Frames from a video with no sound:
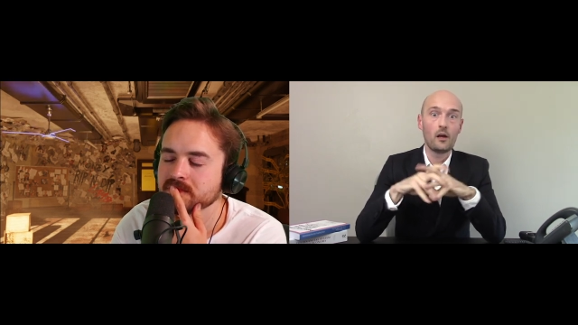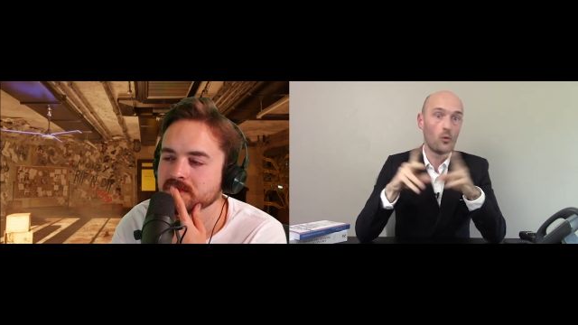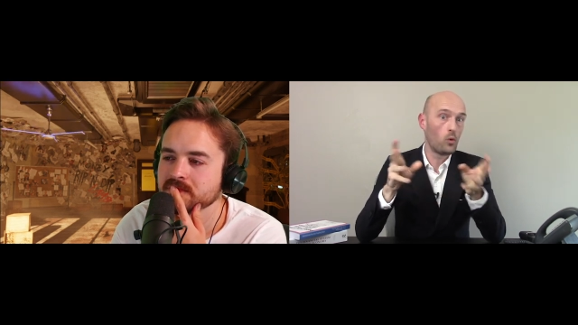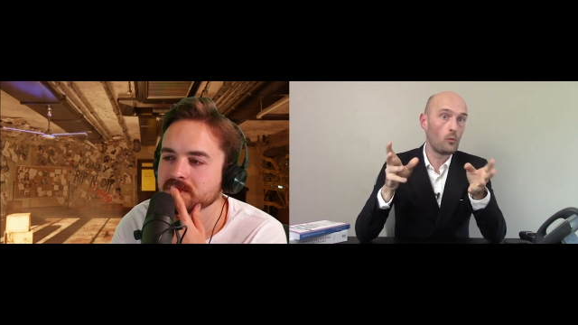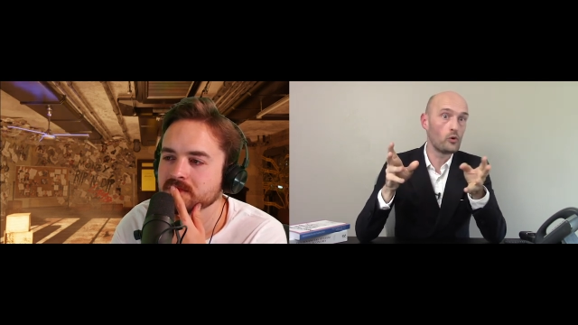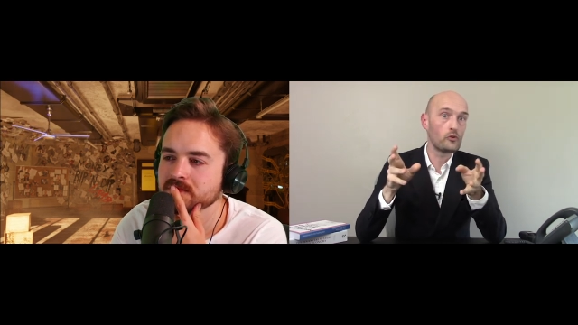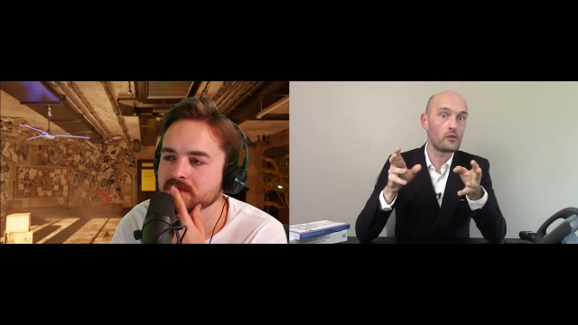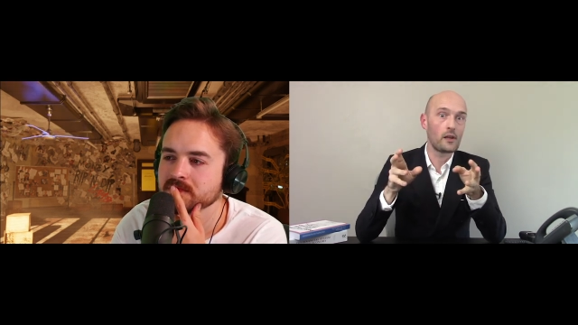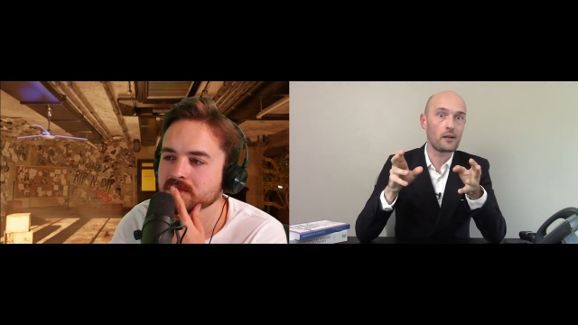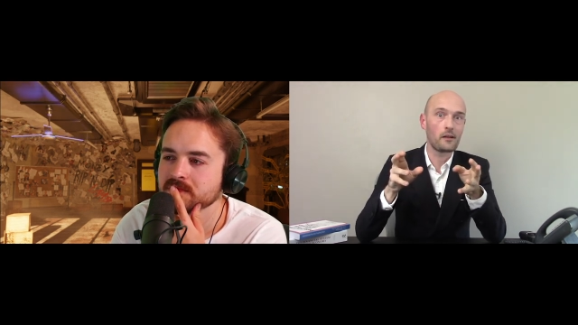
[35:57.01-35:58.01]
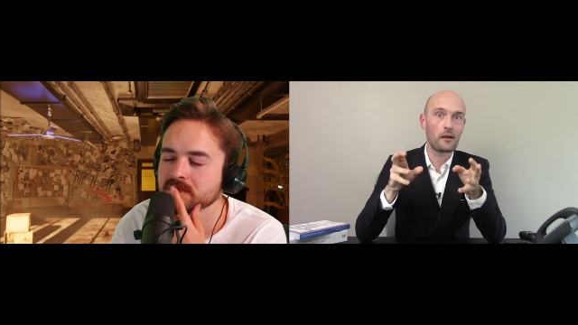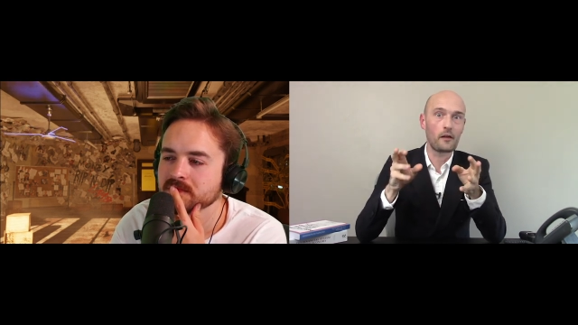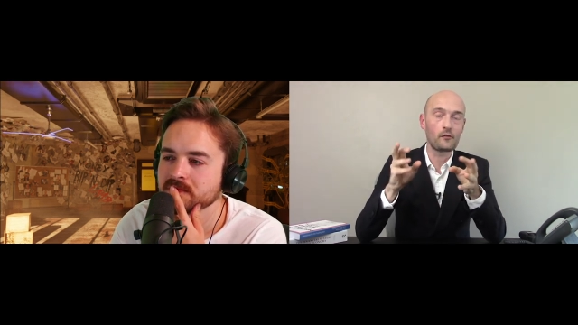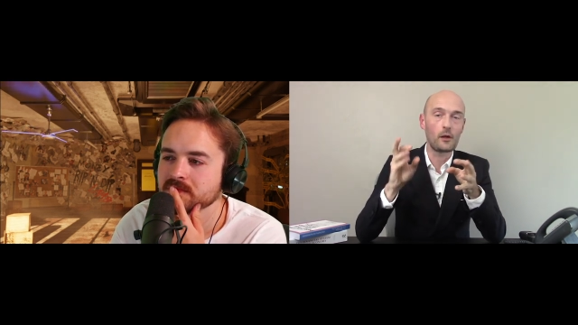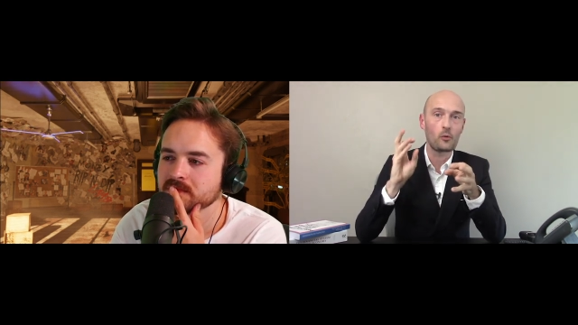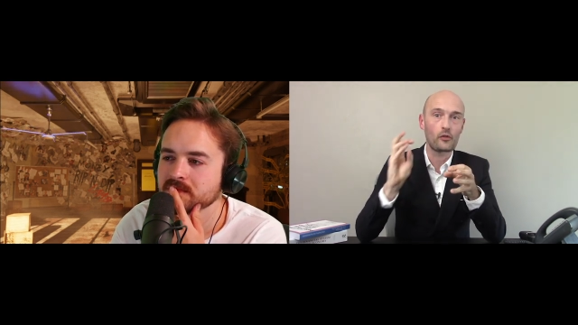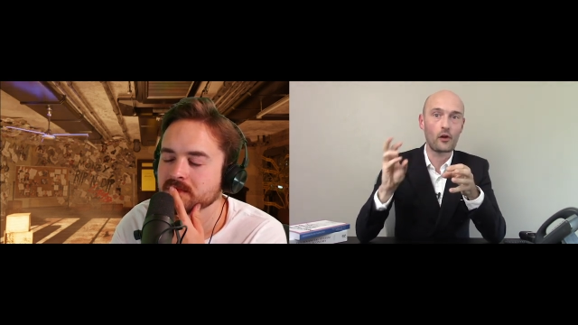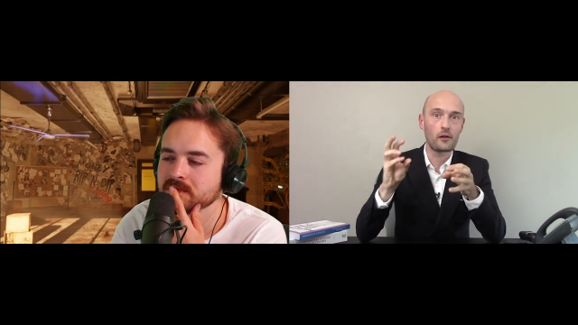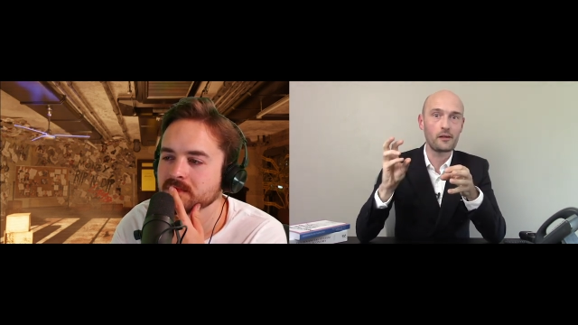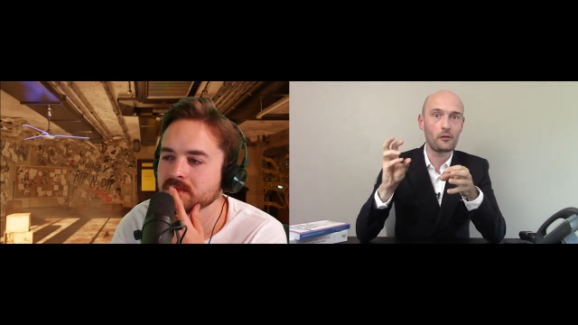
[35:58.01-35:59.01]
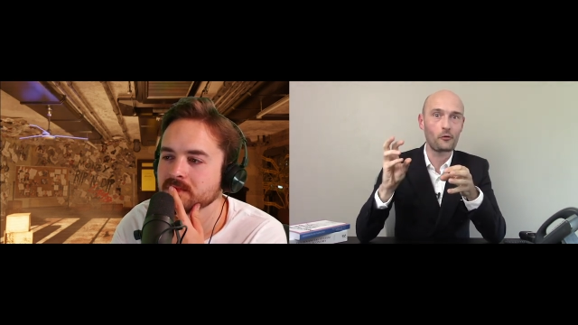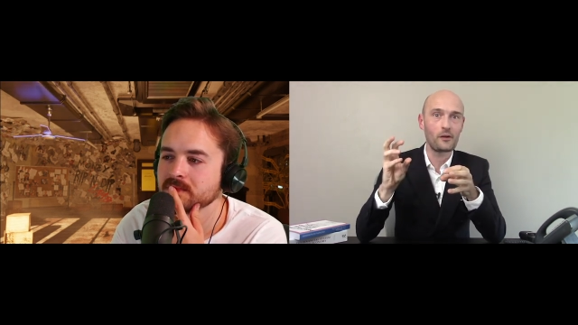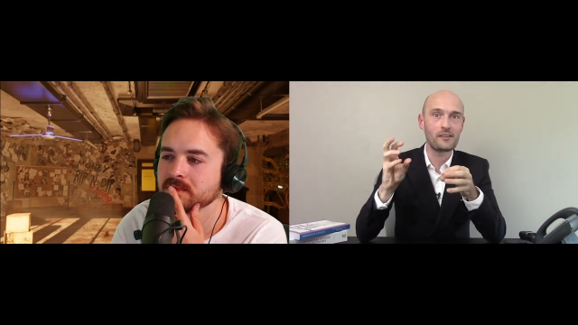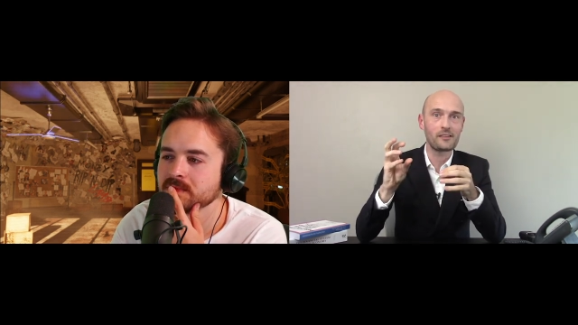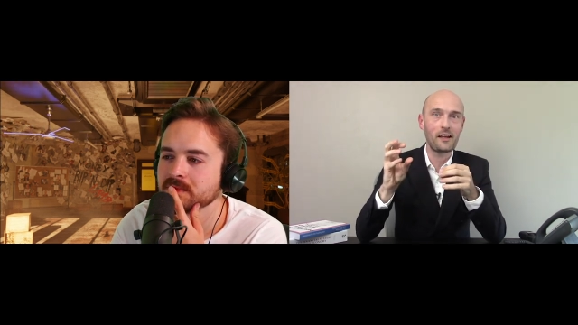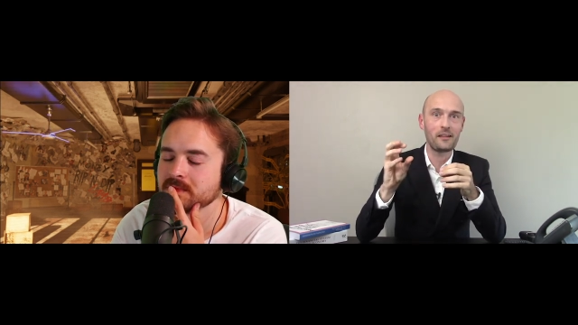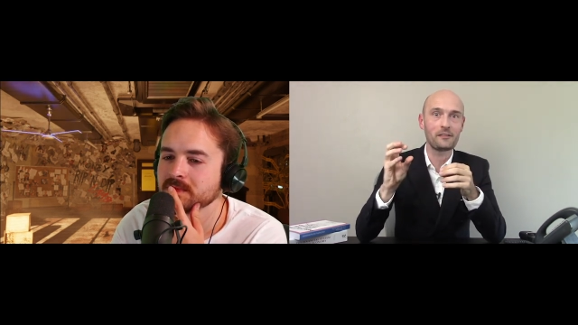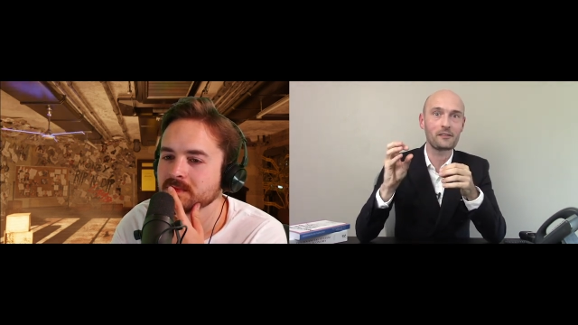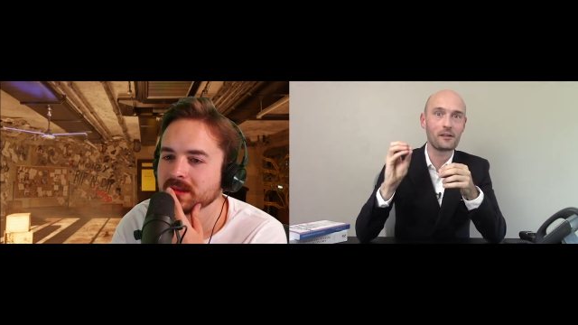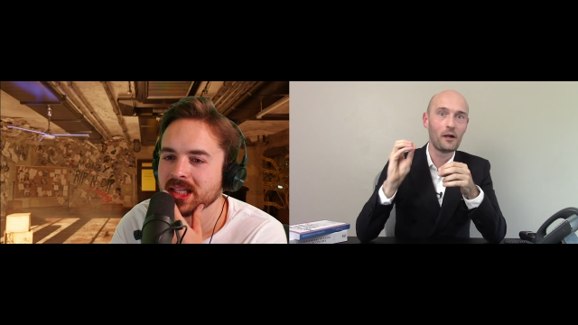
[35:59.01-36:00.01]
Speaker 1: What would you think, like if there were thirty-three cents